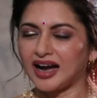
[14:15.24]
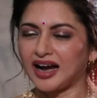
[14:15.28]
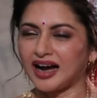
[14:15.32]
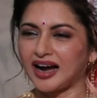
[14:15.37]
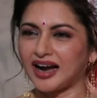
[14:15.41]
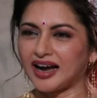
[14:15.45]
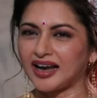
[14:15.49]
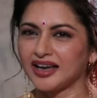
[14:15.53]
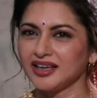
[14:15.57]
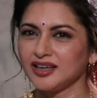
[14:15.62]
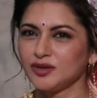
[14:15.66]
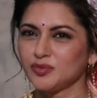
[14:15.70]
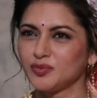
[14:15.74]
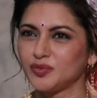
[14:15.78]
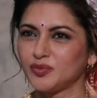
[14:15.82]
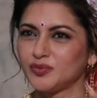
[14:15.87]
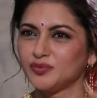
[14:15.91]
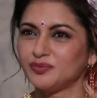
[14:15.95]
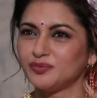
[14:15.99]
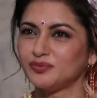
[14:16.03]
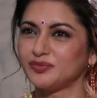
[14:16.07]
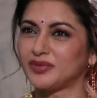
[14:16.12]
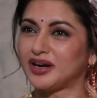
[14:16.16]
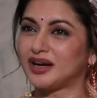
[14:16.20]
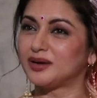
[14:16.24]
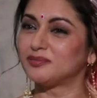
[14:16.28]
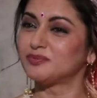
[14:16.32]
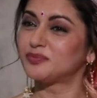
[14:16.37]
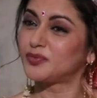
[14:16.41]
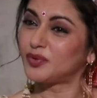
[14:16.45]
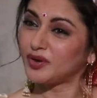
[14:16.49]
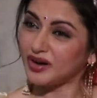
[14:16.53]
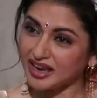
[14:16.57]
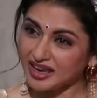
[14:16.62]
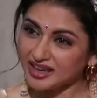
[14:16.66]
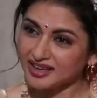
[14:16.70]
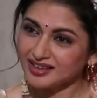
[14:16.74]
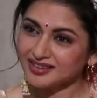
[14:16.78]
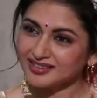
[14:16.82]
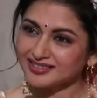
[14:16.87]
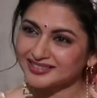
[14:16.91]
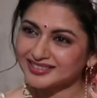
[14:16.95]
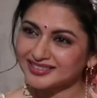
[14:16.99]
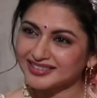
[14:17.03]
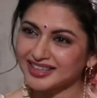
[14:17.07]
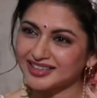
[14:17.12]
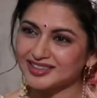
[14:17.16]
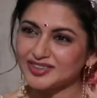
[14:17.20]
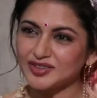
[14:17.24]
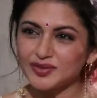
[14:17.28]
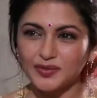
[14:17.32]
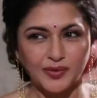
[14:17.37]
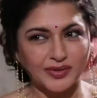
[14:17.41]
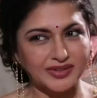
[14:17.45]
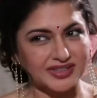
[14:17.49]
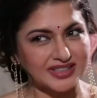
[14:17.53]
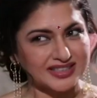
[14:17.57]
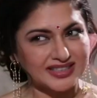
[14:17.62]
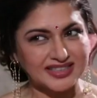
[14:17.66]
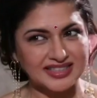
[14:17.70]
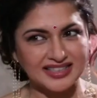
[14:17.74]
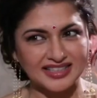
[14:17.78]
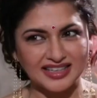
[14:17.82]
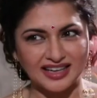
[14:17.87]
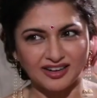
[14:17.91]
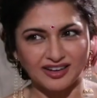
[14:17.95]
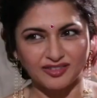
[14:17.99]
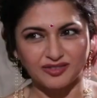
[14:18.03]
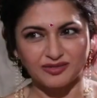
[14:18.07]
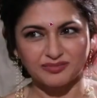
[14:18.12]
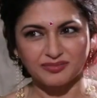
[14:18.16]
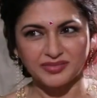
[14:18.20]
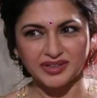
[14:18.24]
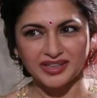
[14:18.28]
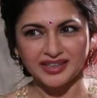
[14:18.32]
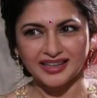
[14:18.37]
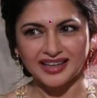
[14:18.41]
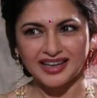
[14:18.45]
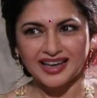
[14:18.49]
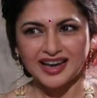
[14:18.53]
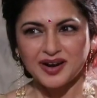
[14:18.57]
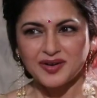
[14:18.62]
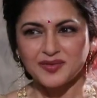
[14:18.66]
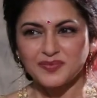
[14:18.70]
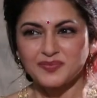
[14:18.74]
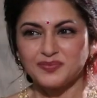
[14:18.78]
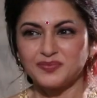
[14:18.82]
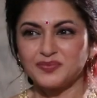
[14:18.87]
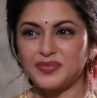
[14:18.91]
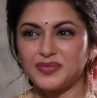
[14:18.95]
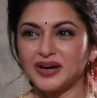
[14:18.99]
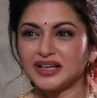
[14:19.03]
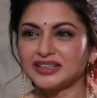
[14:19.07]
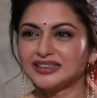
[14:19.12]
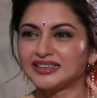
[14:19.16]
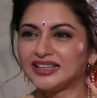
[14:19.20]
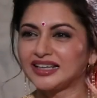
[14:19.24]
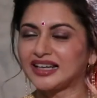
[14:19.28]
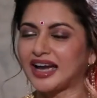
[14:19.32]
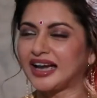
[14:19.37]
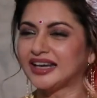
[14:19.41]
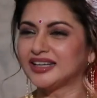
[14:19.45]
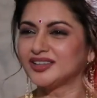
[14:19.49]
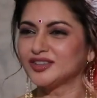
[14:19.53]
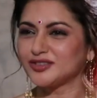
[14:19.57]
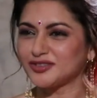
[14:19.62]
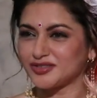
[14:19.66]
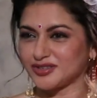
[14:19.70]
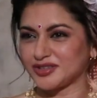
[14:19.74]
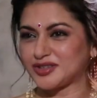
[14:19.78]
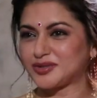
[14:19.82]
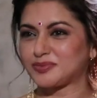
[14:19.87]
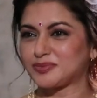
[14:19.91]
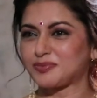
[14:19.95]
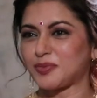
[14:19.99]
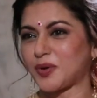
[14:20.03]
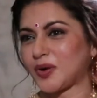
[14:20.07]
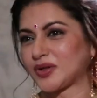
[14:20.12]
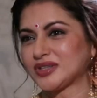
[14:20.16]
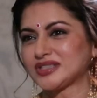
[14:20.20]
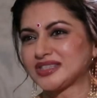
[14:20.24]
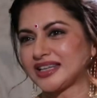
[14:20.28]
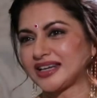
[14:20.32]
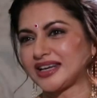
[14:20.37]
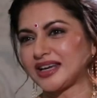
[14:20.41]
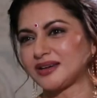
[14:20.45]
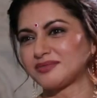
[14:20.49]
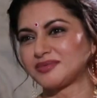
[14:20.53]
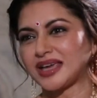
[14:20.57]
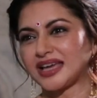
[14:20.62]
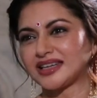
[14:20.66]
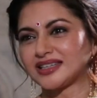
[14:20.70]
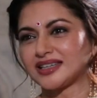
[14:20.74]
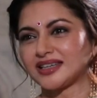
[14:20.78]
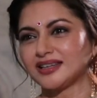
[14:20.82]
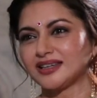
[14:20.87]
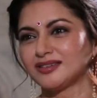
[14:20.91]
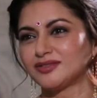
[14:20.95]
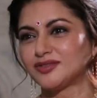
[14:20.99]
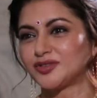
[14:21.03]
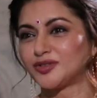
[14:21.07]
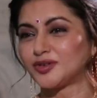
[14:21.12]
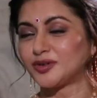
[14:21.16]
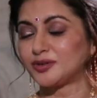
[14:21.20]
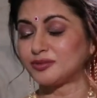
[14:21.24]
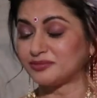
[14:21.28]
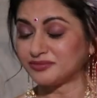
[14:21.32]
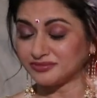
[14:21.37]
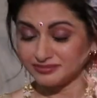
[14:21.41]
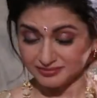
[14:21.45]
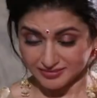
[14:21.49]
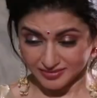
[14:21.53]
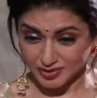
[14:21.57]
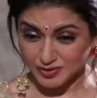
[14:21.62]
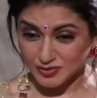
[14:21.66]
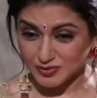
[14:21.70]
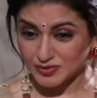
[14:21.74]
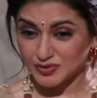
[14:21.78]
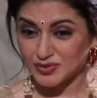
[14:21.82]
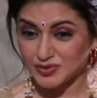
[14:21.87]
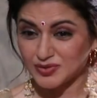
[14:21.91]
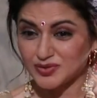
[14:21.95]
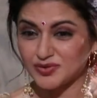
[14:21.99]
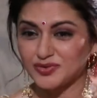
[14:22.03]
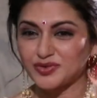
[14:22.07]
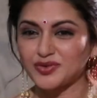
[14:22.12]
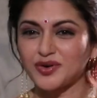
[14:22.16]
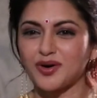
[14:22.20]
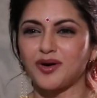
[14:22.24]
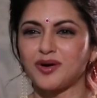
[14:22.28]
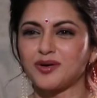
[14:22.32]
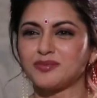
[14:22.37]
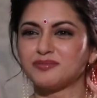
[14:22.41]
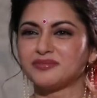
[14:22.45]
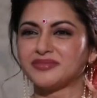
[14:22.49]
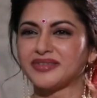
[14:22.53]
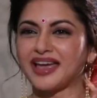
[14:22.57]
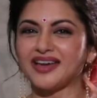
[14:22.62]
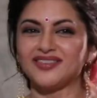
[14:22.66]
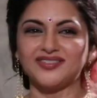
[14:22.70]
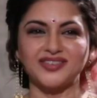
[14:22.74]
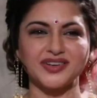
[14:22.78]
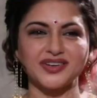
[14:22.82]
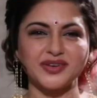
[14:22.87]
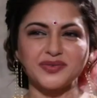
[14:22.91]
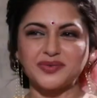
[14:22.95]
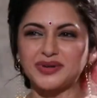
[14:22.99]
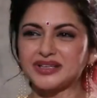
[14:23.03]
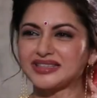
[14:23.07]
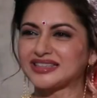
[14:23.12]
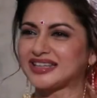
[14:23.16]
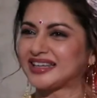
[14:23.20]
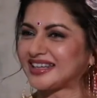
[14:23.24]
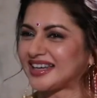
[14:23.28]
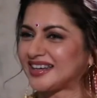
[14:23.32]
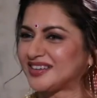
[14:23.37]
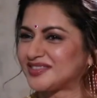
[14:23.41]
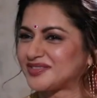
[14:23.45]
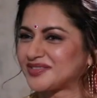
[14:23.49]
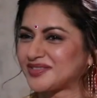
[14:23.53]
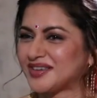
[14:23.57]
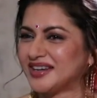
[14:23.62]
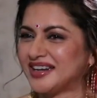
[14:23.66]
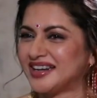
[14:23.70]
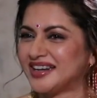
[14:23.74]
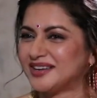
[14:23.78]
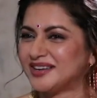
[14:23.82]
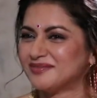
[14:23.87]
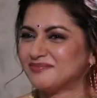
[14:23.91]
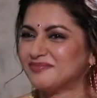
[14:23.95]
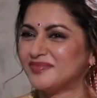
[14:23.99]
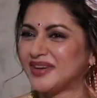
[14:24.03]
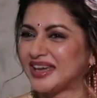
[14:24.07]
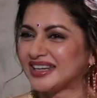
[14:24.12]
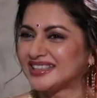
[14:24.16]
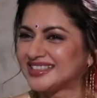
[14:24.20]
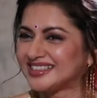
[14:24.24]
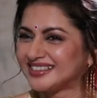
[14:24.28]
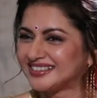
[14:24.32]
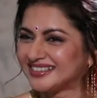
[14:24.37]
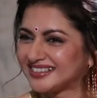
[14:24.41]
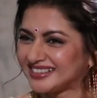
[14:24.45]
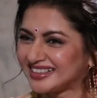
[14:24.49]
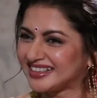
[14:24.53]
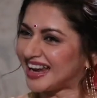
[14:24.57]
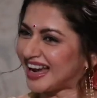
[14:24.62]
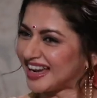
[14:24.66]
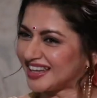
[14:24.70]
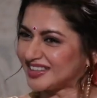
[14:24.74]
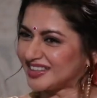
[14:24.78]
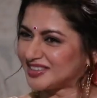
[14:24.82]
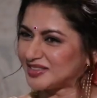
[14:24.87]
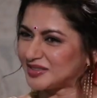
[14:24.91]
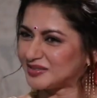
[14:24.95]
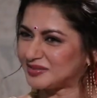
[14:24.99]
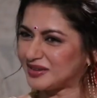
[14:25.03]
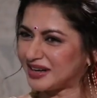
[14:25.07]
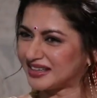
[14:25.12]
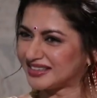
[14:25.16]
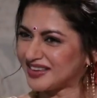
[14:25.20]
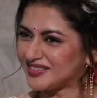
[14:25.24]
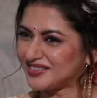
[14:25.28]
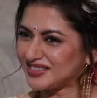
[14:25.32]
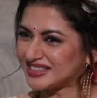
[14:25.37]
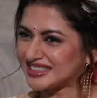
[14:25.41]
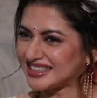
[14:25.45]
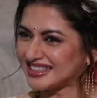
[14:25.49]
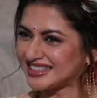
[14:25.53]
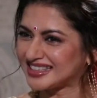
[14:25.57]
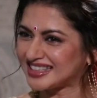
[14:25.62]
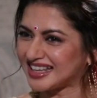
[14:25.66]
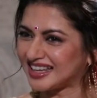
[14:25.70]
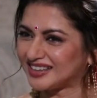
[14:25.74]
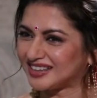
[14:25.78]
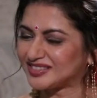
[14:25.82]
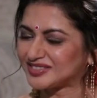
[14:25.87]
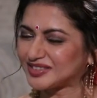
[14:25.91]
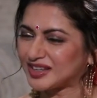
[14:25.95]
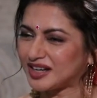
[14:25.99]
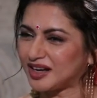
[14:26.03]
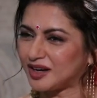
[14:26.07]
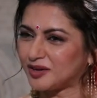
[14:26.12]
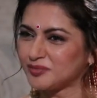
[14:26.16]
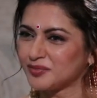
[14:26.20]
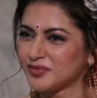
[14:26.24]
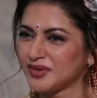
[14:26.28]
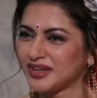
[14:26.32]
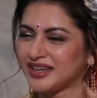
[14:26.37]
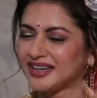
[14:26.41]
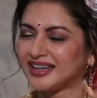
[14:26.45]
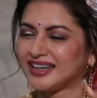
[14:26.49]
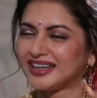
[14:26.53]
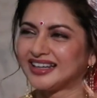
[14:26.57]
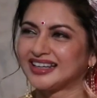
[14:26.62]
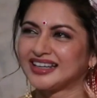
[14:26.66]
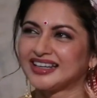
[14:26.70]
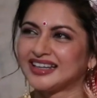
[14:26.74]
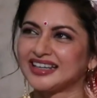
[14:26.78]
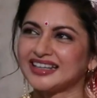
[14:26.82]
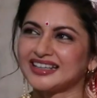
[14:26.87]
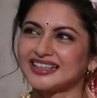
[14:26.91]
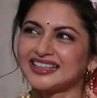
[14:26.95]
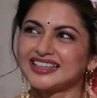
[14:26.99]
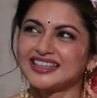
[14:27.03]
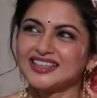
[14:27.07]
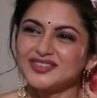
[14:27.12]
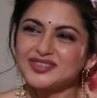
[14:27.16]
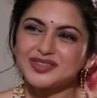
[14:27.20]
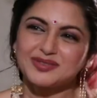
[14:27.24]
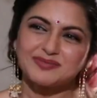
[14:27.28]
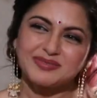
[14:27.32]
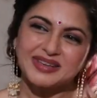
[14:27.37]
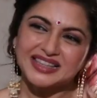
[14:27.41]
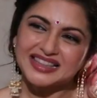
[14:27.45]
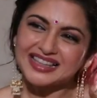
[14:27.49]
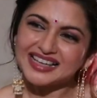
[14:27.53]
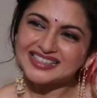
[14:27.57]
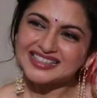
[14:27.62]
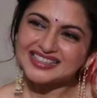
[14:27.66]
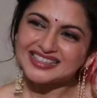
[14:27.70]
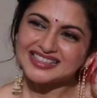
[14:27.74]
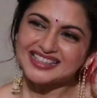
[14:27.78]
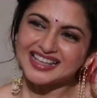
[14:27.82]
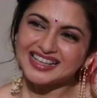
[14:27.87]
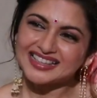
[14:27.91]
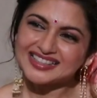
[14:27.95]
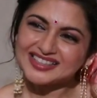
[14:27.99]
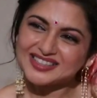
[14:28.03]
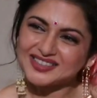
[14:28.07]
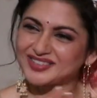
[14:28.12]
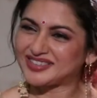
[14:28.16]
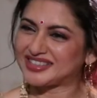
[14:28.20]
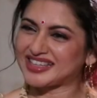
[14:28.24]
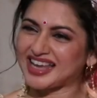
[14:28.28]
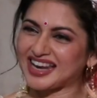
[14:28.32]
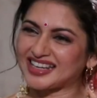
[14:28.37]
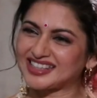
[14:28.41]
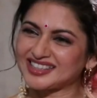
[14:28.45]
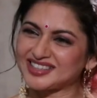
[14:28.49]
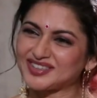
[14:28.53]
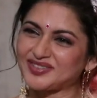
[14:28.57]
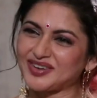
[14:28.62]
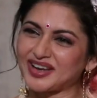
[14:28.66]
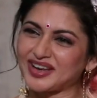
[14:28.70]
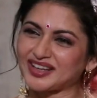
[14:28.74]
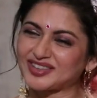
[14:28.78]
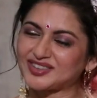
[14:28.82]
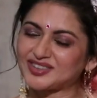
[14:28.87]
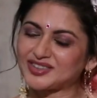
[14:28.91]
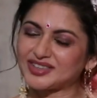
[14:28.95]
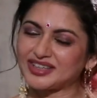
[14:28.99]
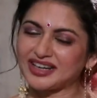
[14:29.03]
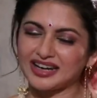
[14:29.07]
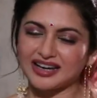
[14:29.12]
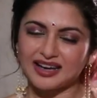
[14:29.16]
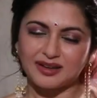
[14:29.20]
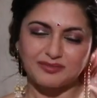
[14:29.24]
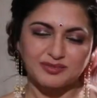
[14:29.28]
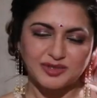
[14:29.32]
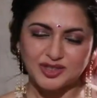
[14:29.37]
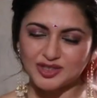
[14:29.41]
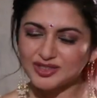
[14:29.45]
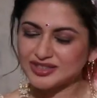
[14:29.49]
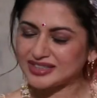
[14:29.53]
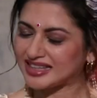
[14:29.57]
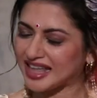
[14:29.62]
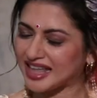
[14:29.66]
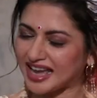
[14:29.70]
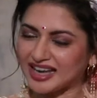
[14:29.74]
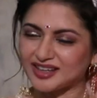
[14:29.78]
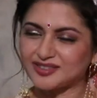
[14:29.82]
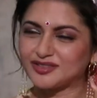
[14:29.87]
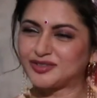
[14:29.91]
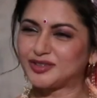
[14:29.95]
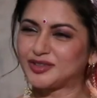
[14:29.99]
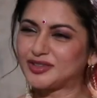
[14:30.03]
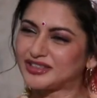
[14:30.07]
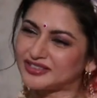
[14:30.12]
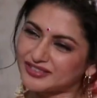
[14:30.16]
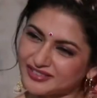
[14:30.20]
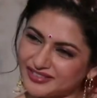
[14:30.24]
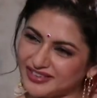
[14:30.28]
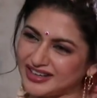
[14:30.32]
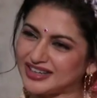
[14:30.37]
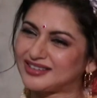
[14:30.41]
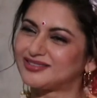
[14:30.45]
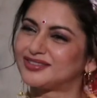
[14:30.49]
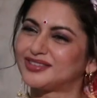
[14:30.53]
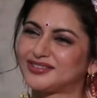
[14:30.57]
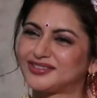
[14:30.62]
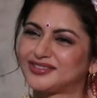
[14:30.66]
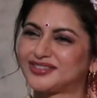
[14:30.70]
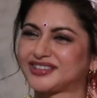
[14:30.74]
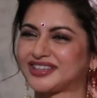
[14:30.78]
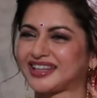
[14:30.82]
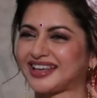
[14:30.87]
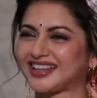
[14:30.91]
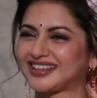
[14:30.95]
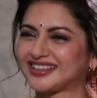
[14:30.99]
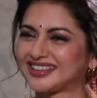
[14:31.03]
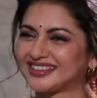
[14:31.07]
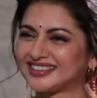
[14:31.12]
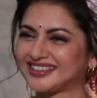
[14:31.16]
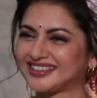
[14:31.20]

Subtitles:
I am praying that the audience love me. But the kind of response that I'm getting from you, from everyone that I've met here in Hyderabad ever since I've come, gives me that sense of satisfaction, and I'm just thankful and grateful for that.